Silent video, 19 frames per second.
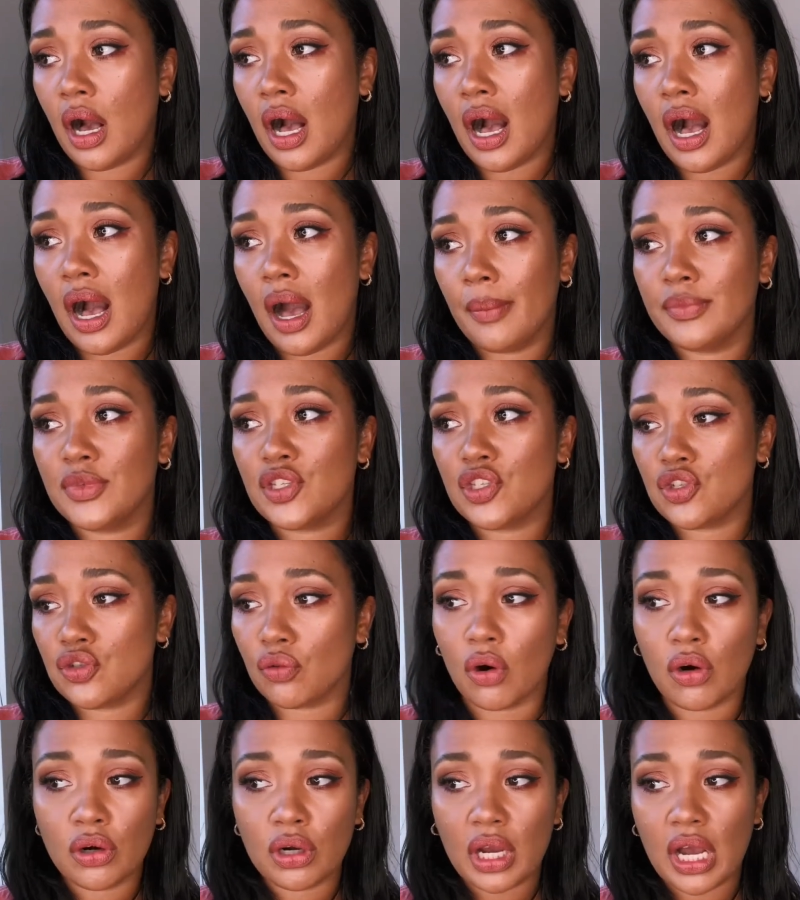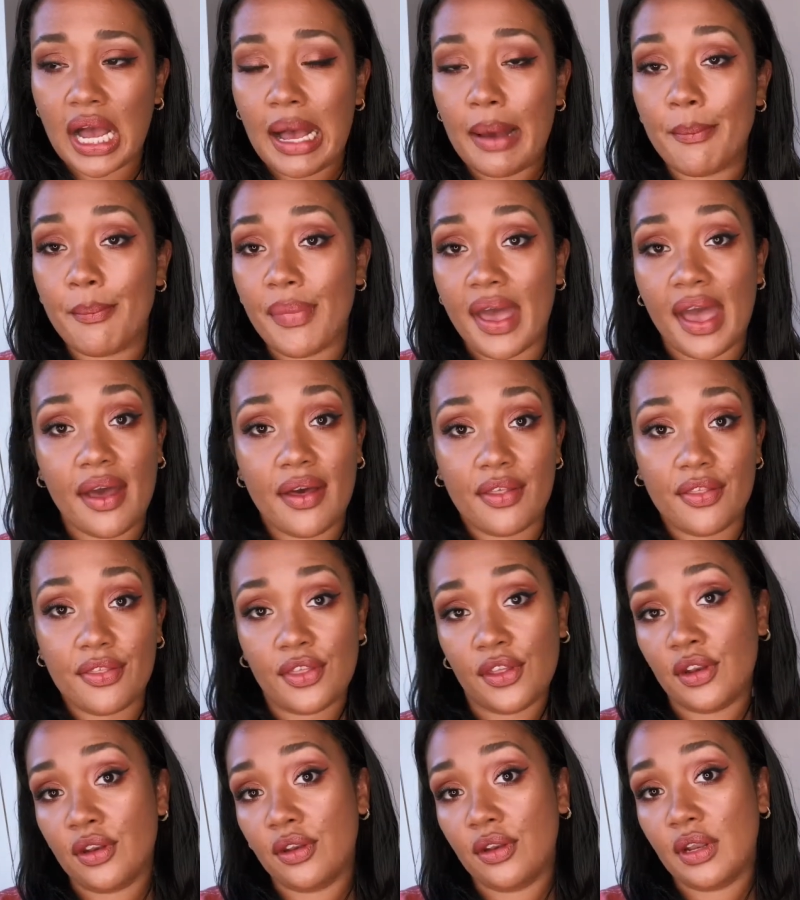I'm stronger and better
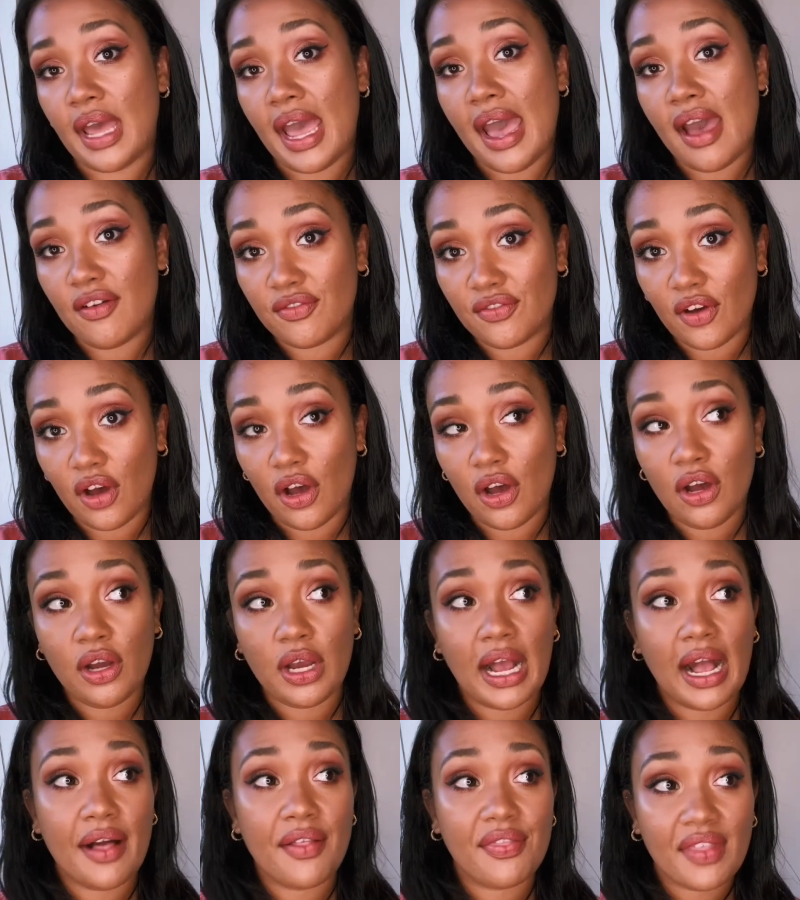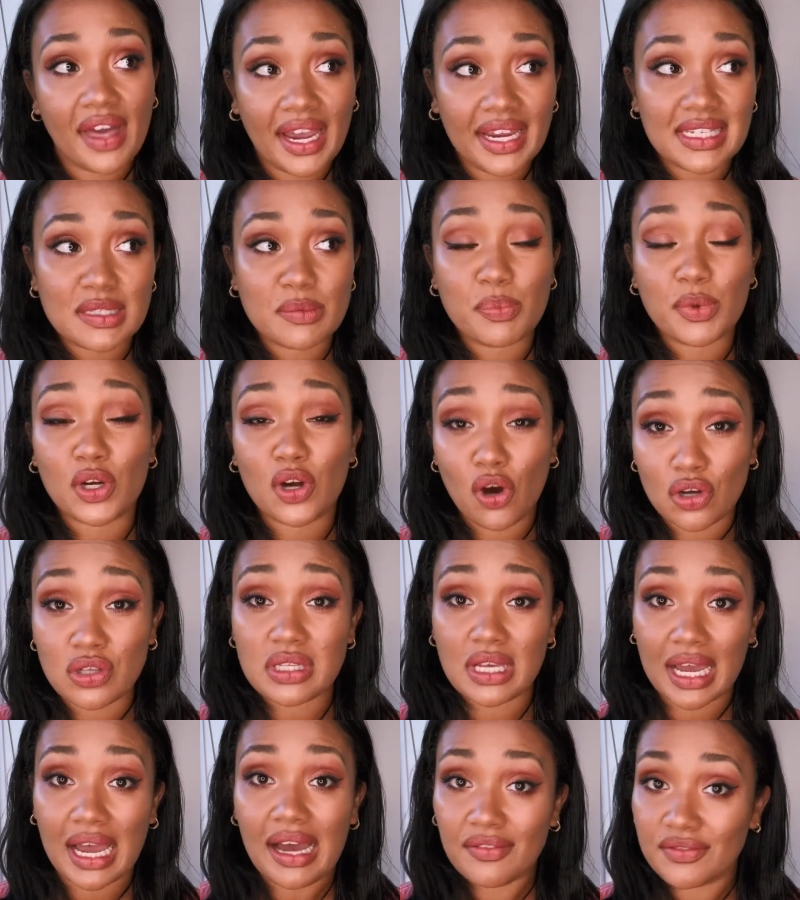than ever, and that is because
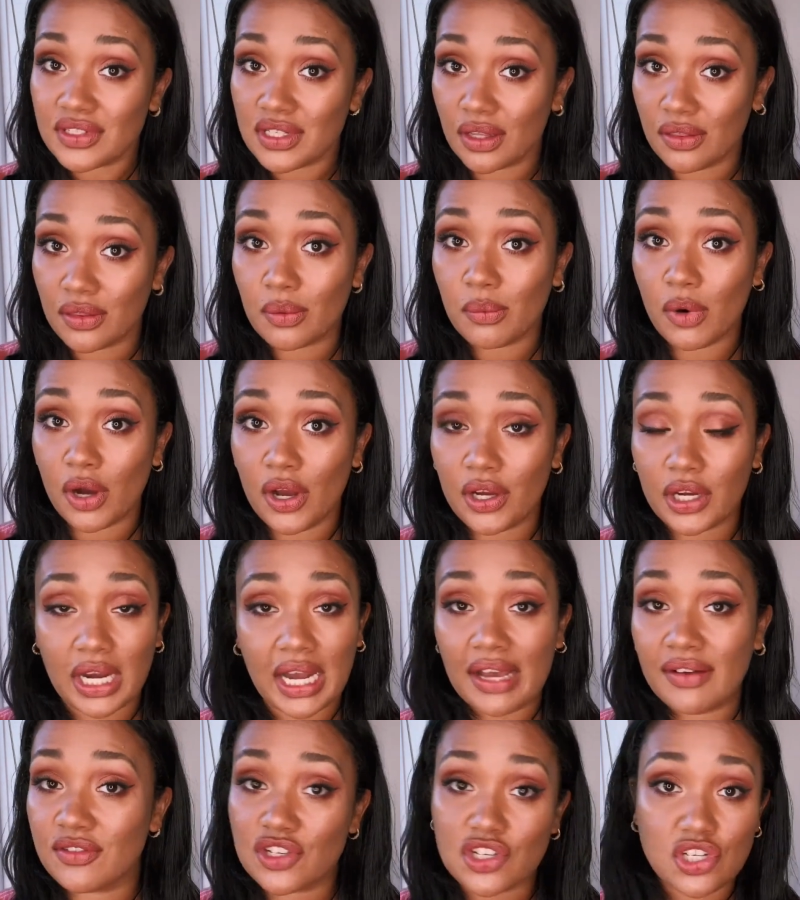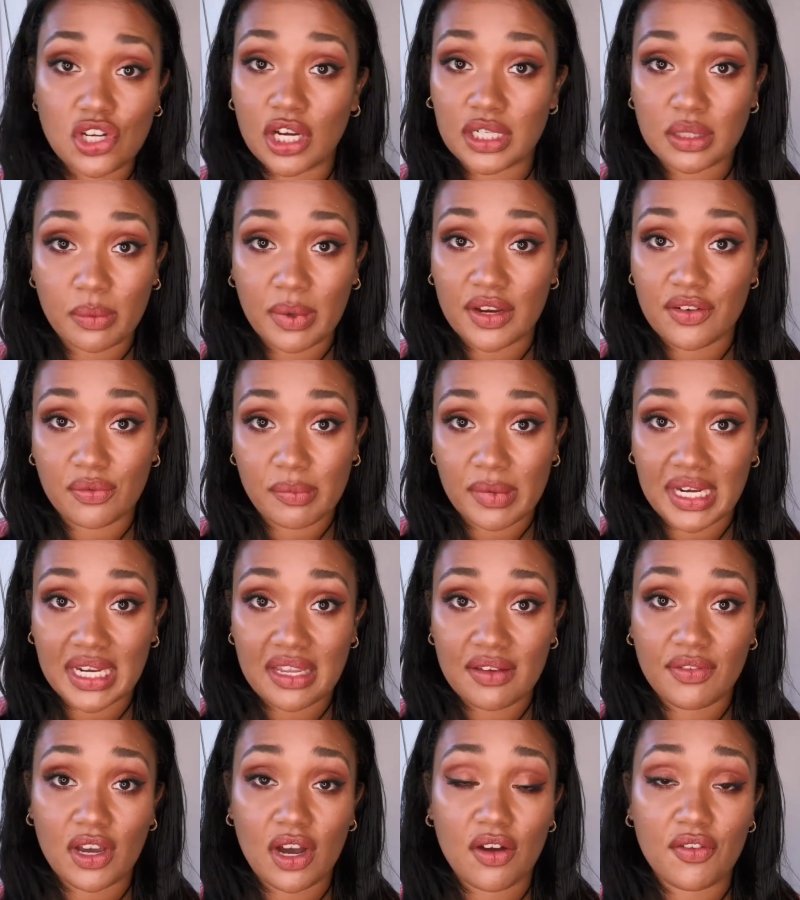I have done the work. I haven't shied away from any
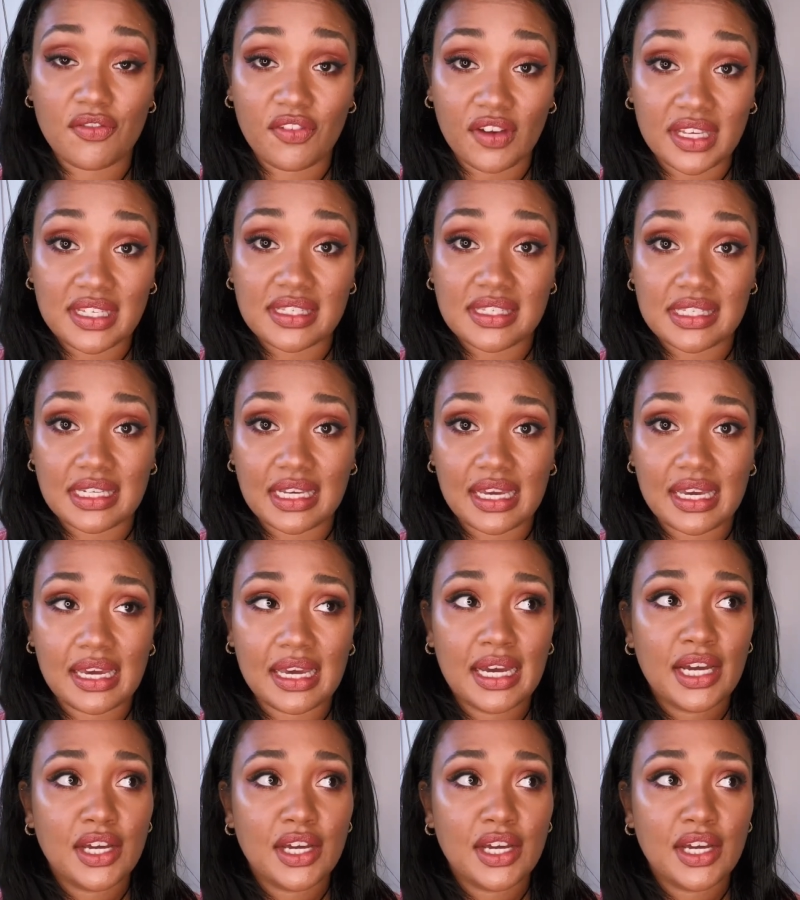of it. I've faced it.